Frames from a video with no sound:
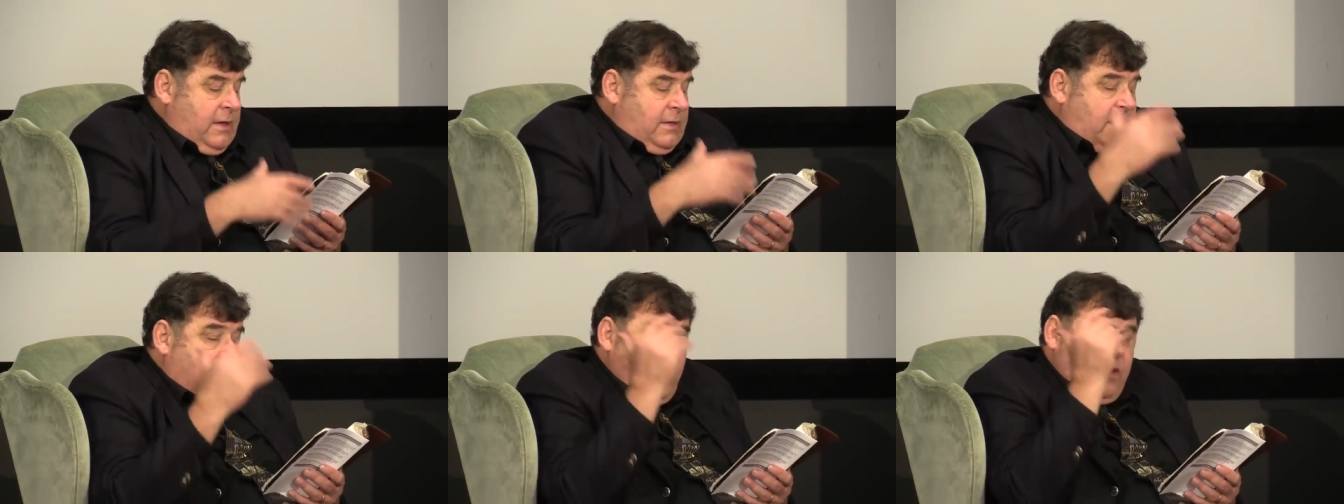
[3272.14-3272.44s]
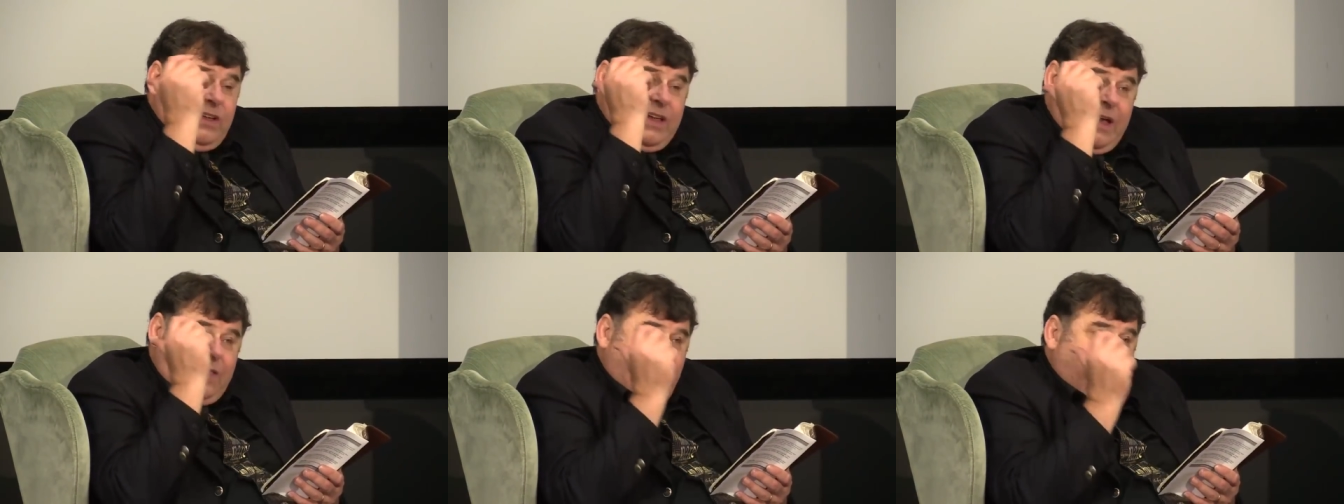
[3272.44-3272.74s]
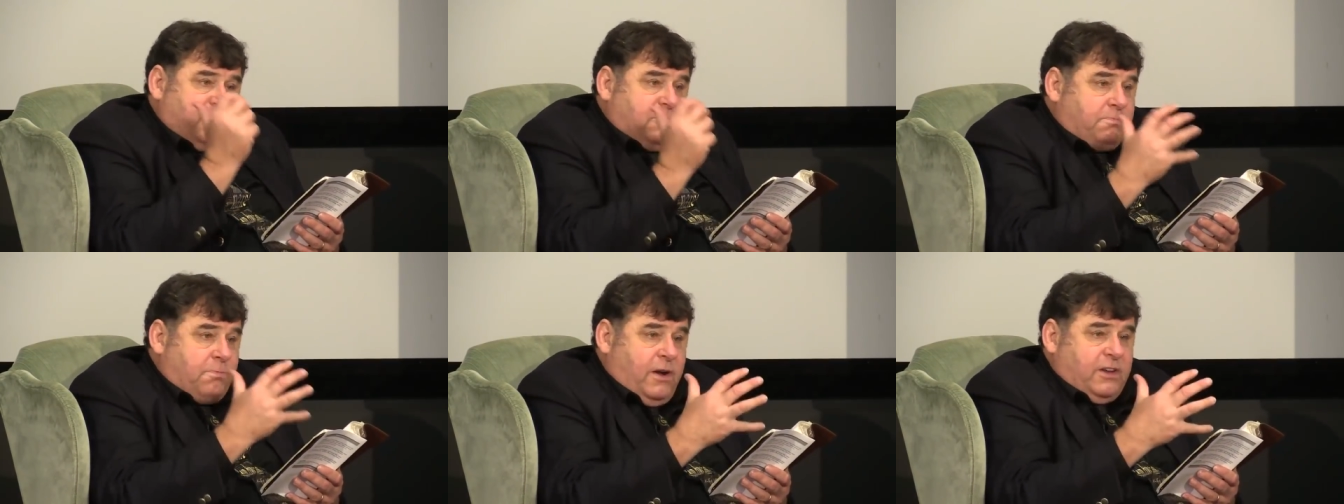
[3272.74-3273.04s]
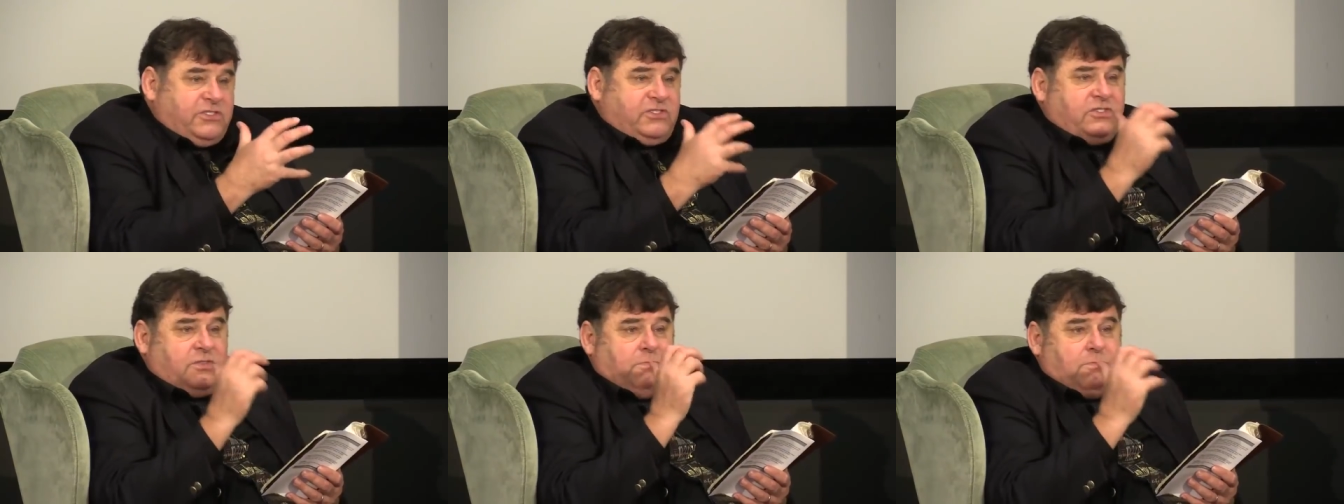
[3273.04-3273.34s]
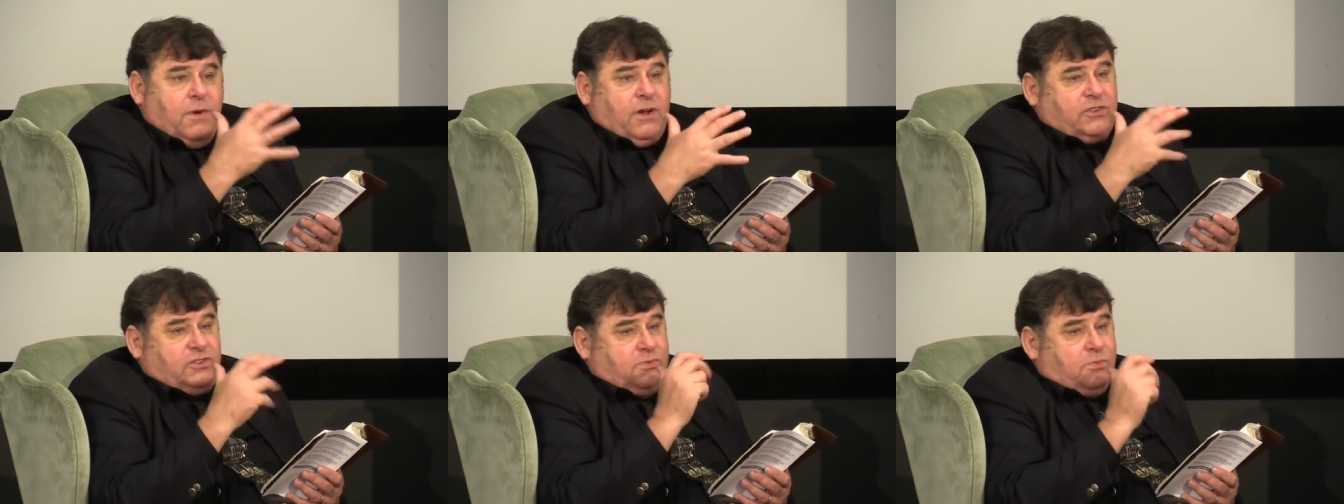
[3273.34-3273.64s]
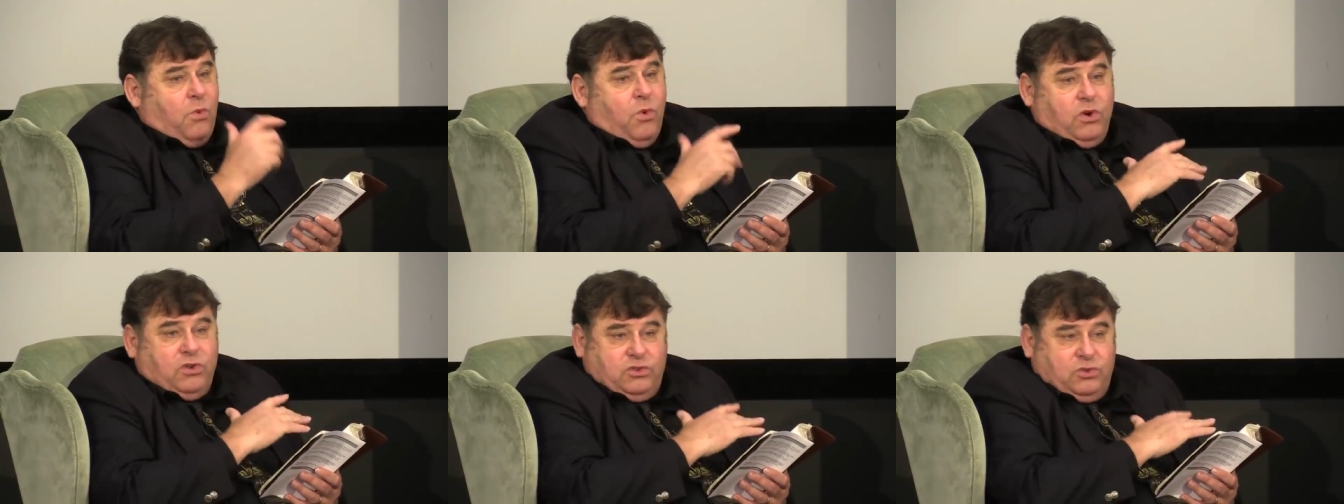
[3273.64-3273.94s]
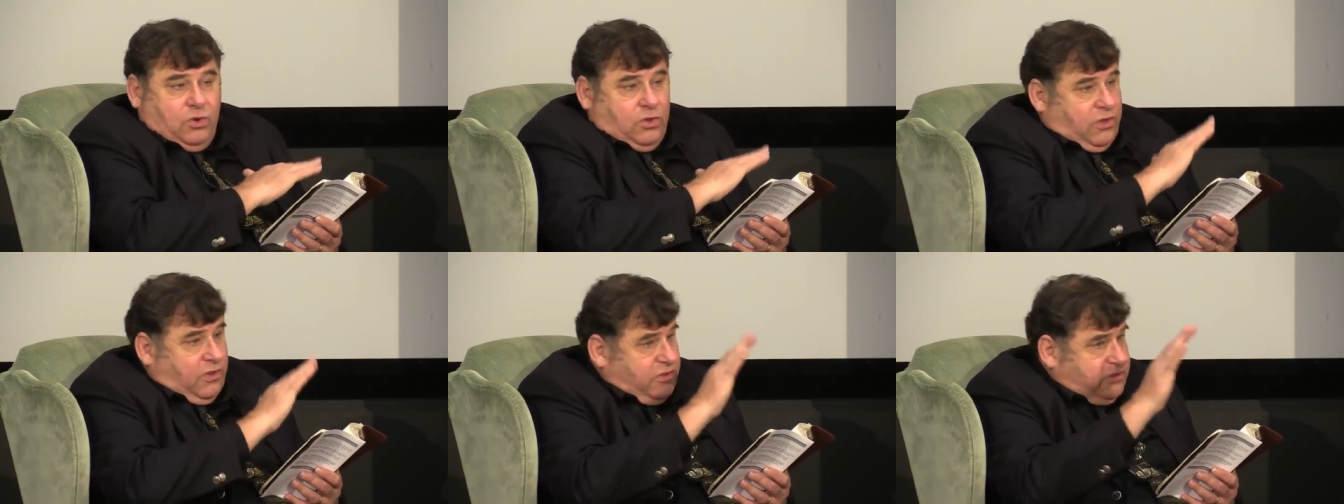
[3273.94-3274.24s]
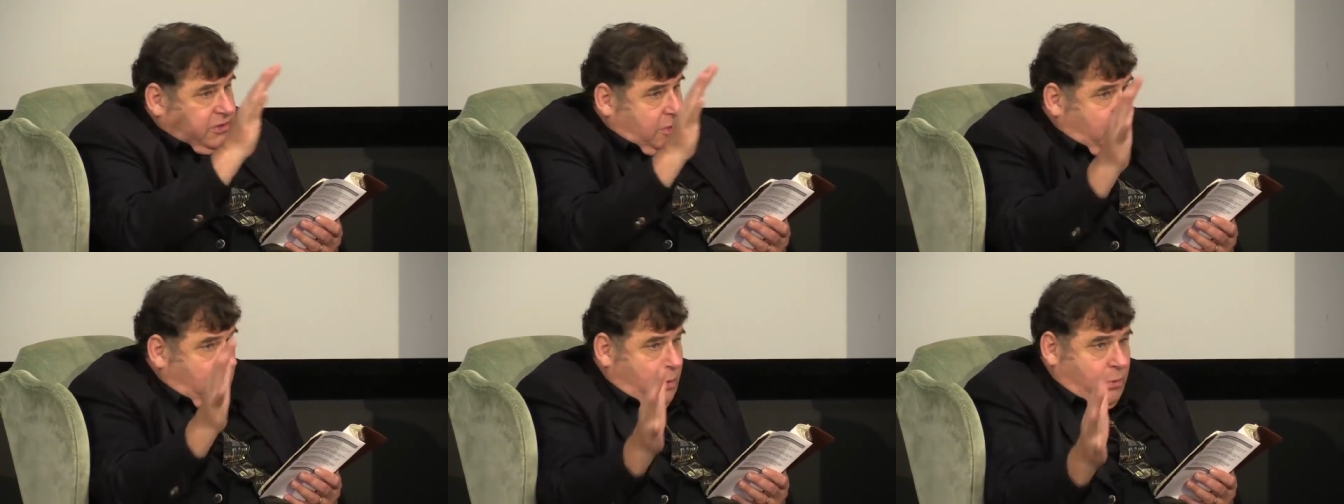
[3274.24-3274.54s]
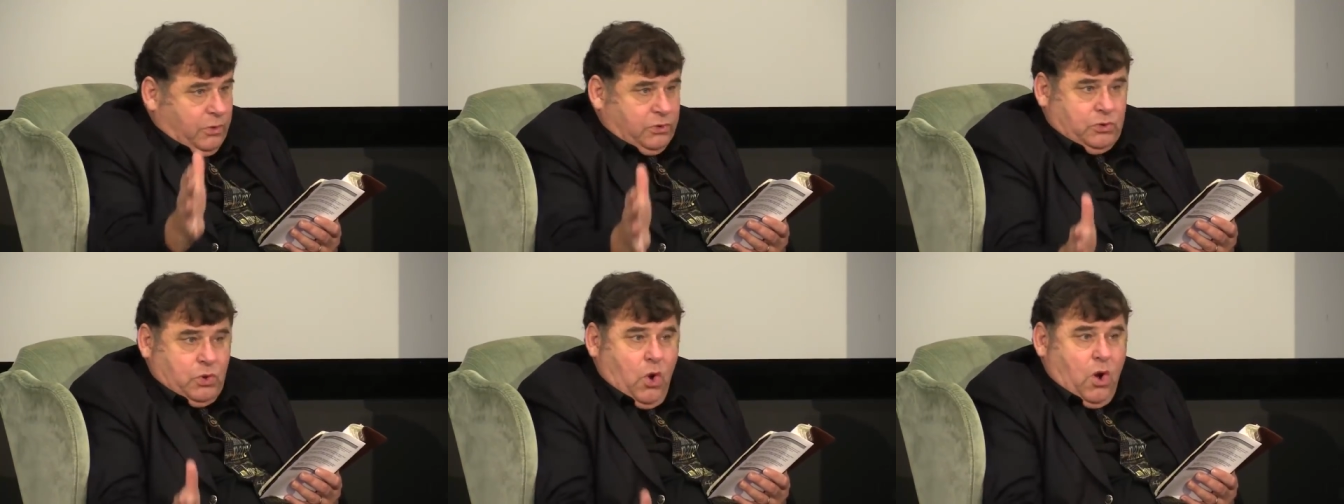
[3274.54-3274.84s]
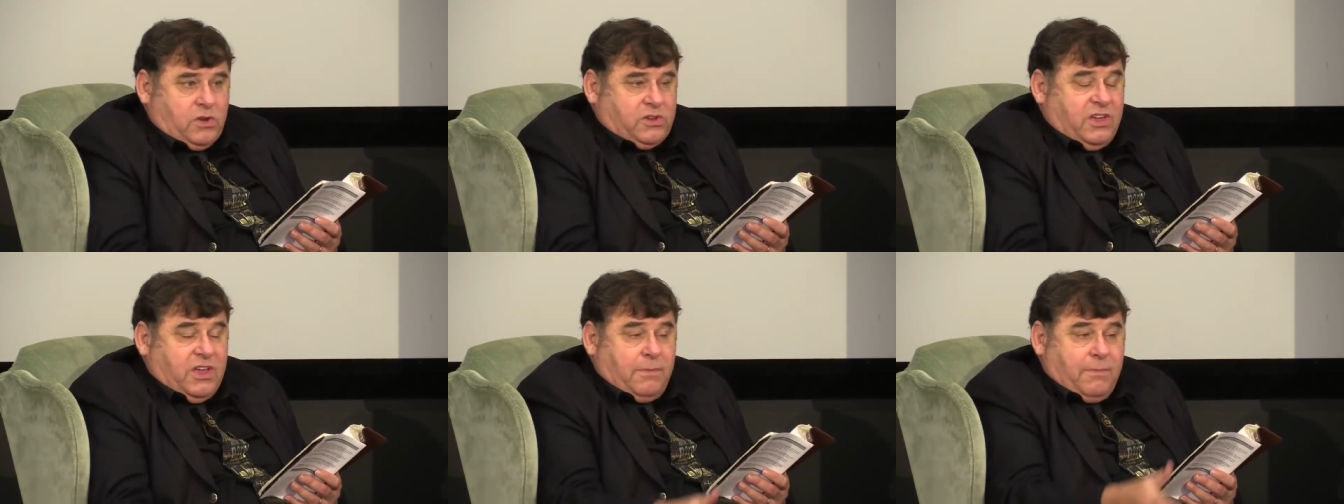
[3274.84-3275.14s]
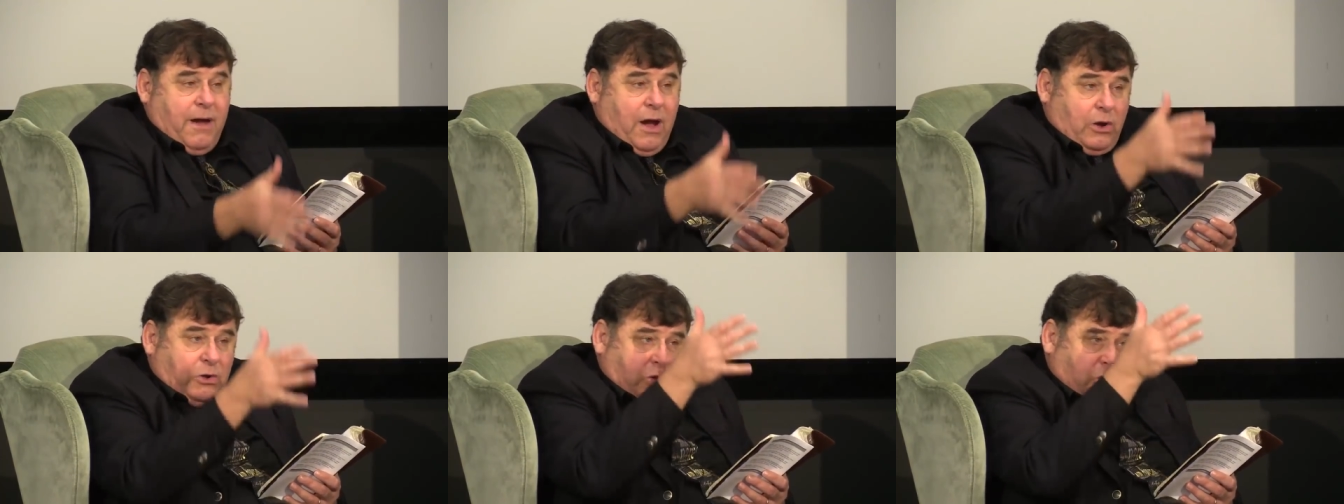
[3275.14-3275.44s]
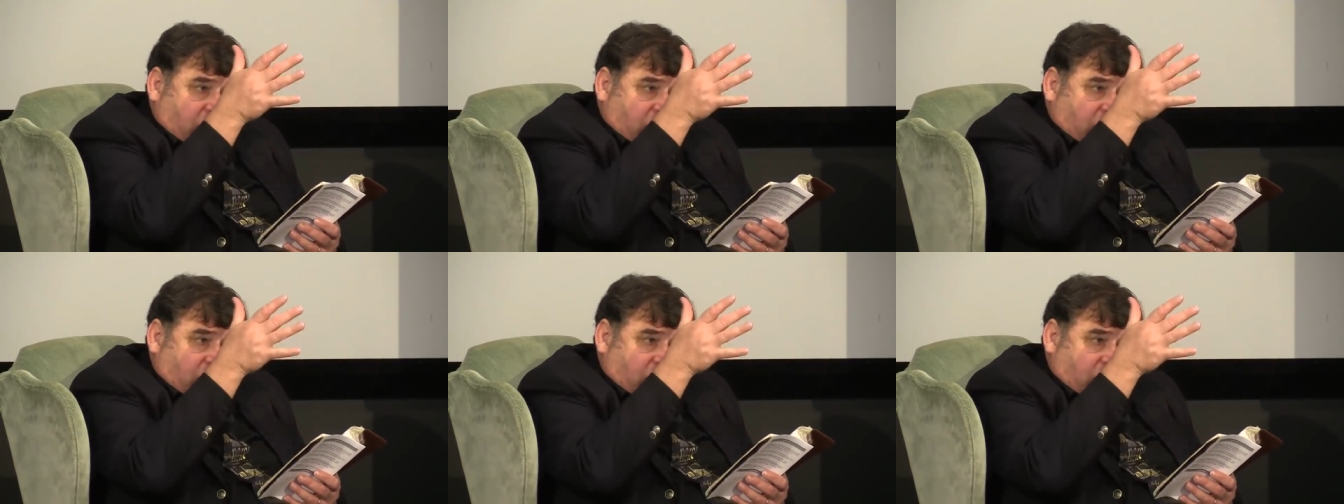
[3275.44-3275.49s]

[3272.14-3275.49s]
Now, again, there's much, much more to this than what we're talking about.